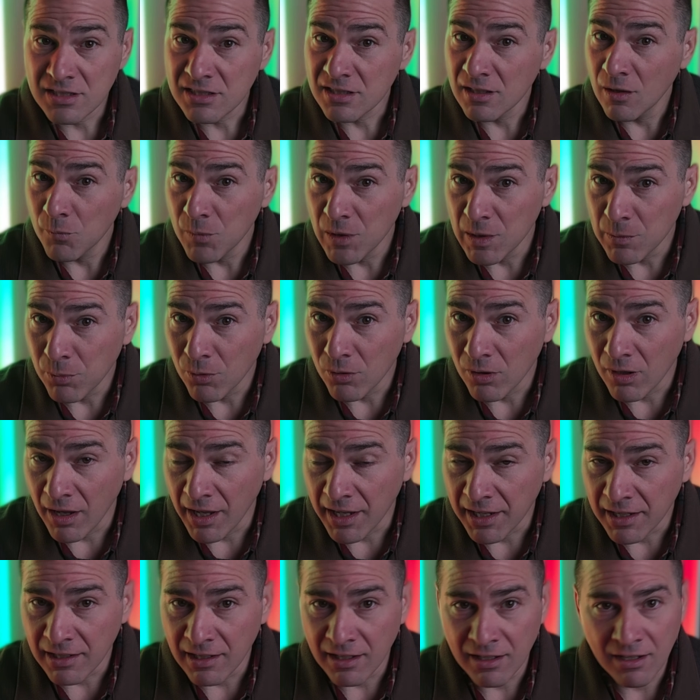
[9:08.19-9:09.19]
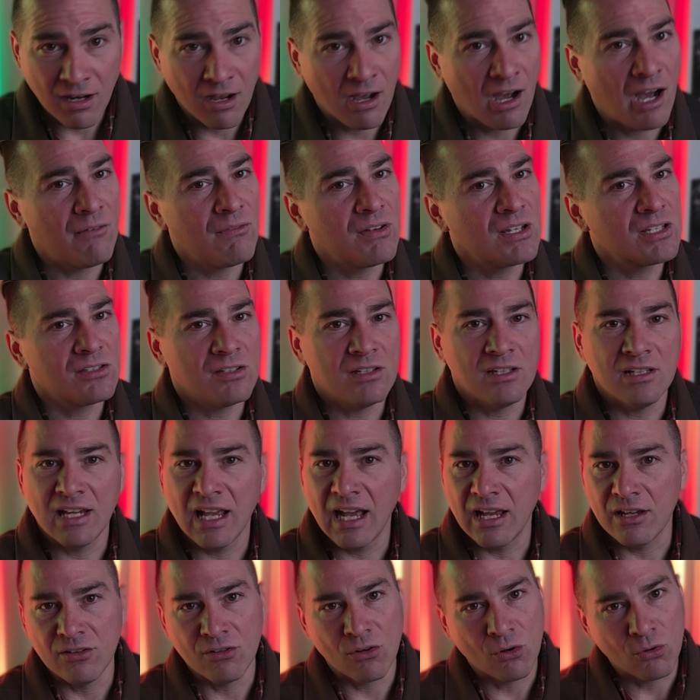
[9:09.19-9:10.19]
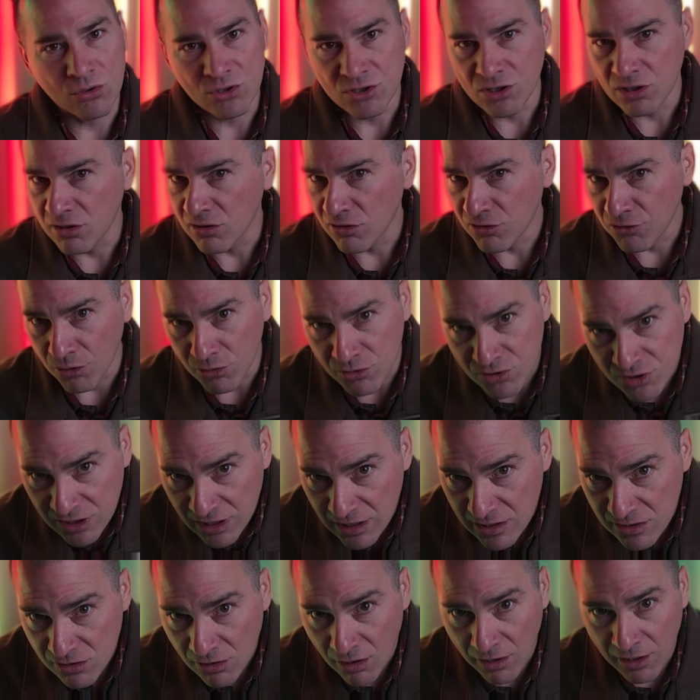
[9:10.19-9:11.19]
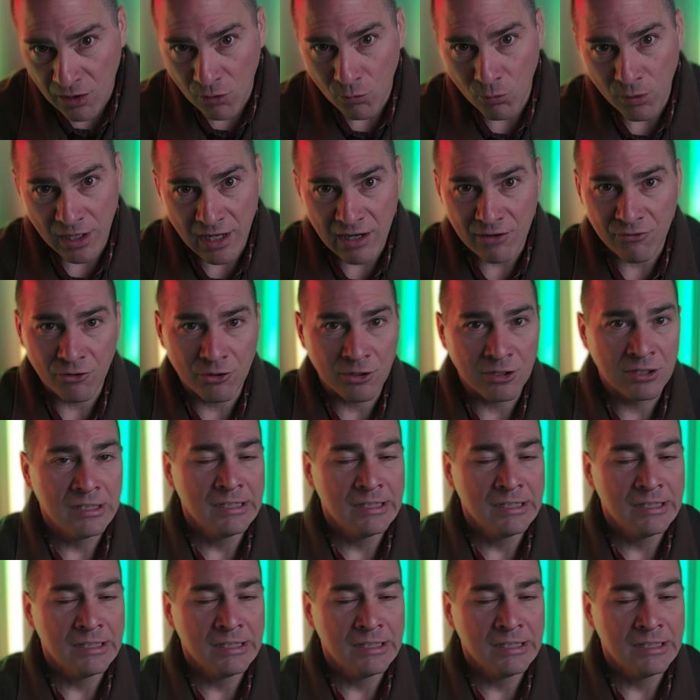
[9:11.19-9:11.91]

Some people like it. Obviously, yeah, of course you could throw skins on it, whatever.